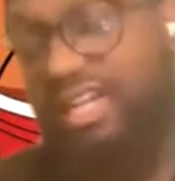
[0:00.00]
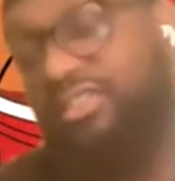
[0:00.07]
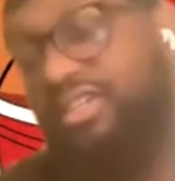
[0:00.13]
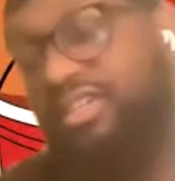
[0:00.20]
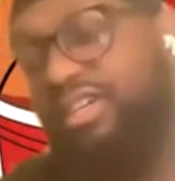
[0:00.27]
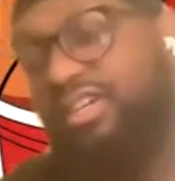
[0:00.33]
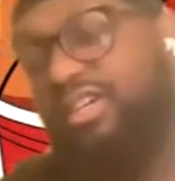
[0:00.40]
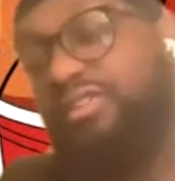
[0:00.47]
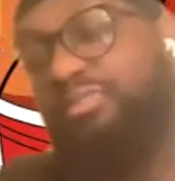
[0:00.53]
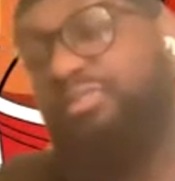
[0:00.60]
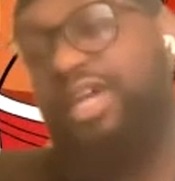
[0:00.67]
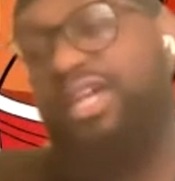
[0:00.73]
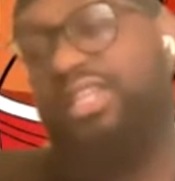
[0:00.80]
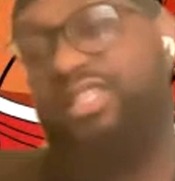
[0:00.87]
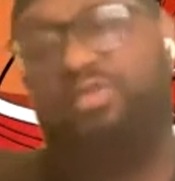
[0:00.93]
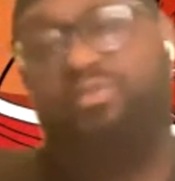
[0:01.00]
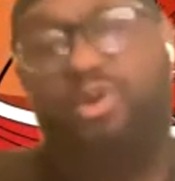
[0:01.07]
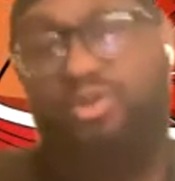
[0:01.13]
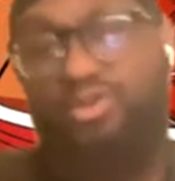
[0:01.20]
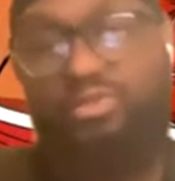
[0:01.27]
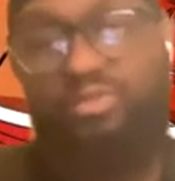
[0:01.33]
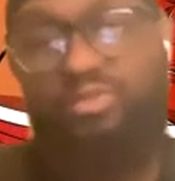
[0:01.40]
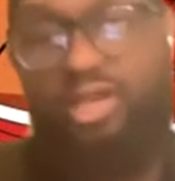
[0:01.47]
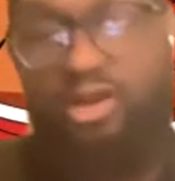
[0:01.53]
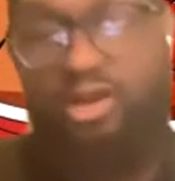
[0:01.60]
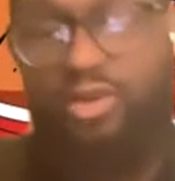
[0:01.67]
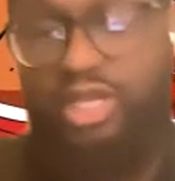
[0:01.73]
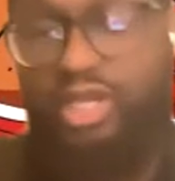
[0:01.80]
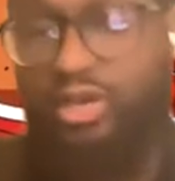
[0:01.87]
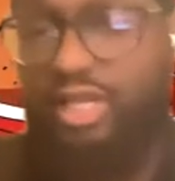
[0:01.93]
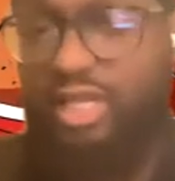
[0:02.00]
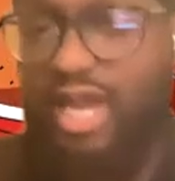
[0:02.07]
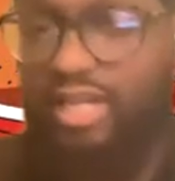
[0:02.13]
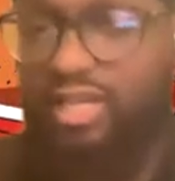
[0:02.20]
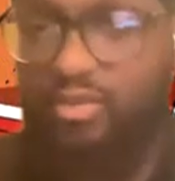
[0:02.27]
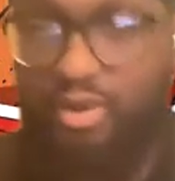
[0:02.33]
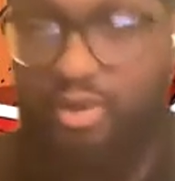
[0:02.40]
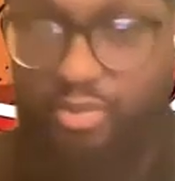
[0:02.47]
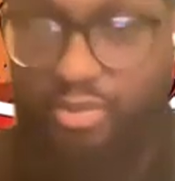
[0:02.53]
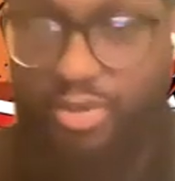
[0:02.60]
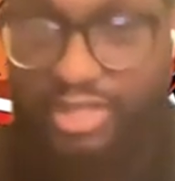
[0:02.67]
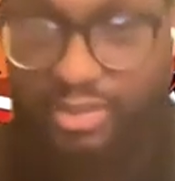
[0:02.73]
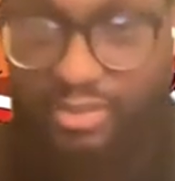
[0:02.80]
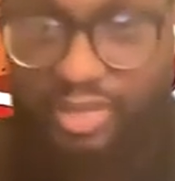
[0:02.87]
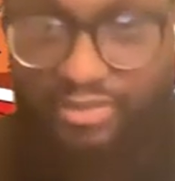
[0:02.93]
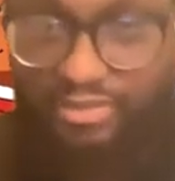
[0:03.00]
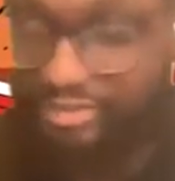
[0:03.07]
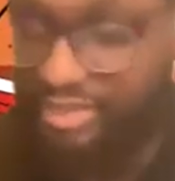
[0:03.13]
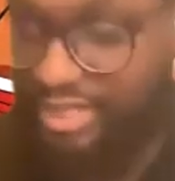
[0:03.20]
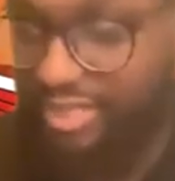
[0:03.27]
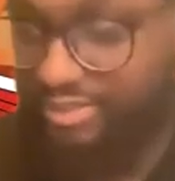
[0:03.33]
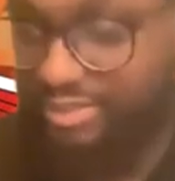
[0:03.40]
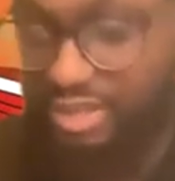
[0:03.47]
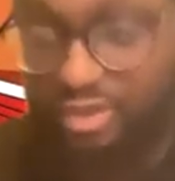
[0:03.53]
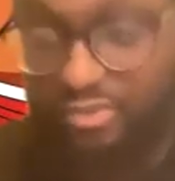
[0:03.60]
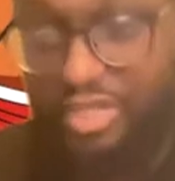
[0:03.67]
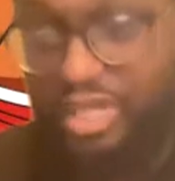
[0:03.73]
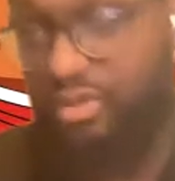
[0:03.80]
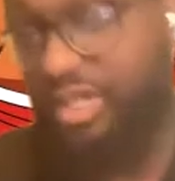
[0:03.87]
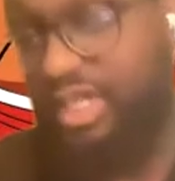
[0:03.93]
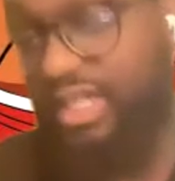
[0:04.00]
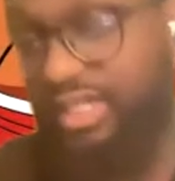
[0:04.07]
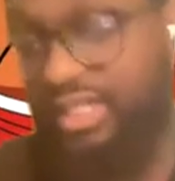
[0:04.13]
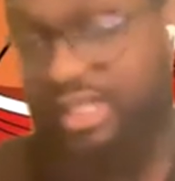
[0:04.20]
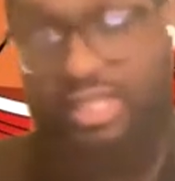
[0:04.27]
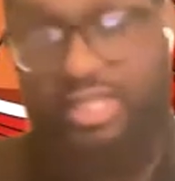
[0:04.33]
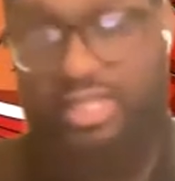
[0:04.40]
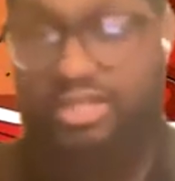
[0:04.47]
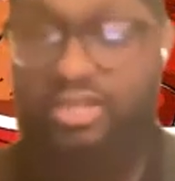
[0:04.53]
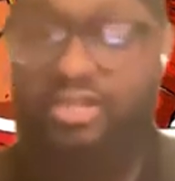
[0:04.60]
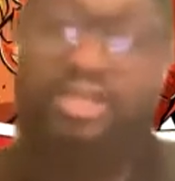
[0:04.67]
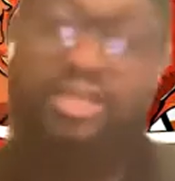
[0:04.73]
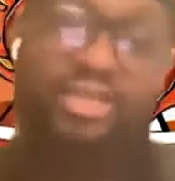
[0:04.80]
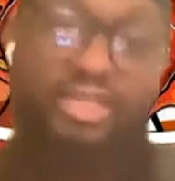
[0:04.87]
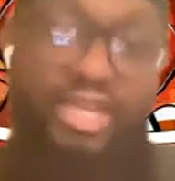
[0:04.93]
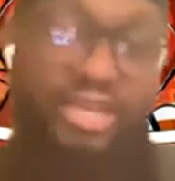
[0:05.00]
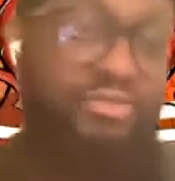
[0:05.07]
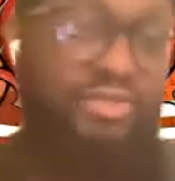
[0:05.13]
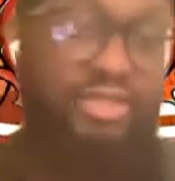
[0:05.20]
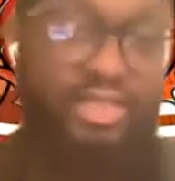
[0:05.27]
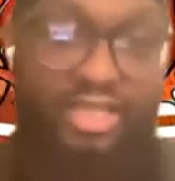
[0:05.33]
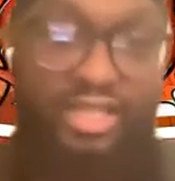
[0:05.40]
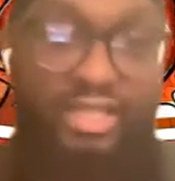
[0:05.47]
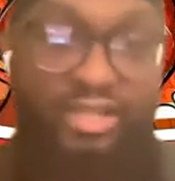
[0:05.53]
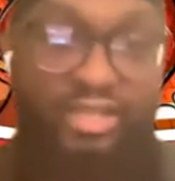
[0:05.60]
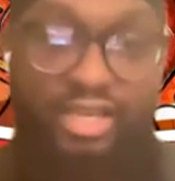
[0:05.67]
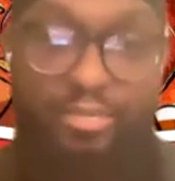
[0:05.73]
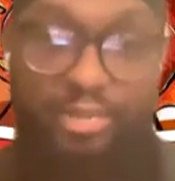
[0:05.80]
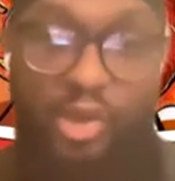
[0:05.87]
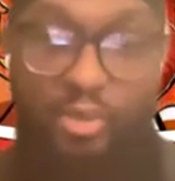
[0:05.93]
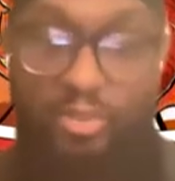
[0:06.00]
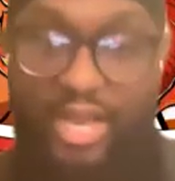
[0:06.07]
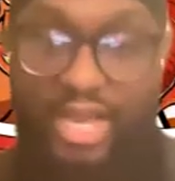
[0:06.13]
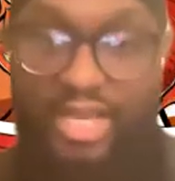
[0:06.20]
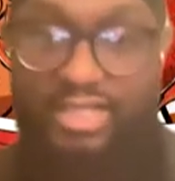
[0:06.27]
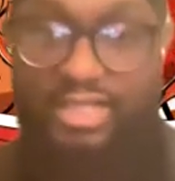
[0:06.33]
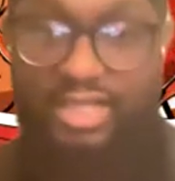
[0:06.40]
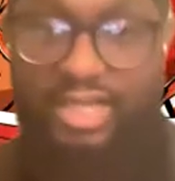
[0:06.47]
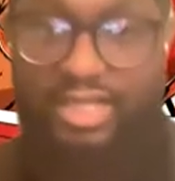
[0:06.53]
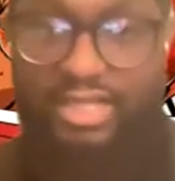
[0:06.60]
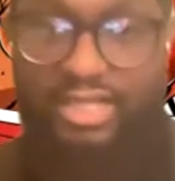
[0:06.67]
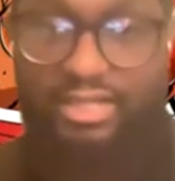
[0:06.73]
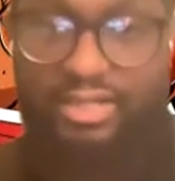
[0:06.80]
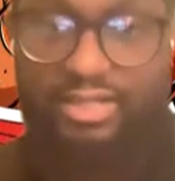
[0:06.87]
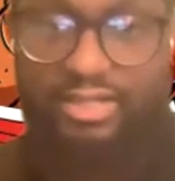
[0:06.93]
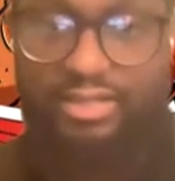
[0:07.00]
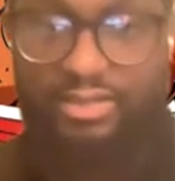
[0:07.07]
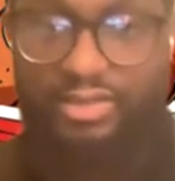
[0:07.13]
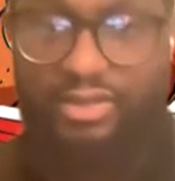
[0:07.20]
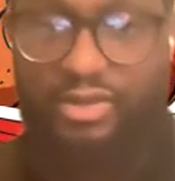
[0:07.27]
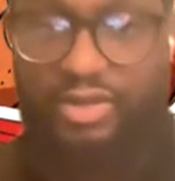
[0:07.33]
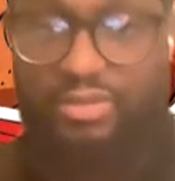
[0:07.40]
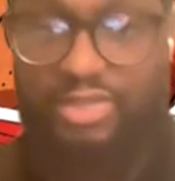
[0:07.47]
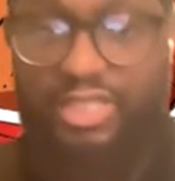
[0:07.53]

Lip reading: to pass is Moses Malone. He only 91 points away from that. So if he don't get it this year, he'll definitely get it. He'll blow past it next year. You know what I'm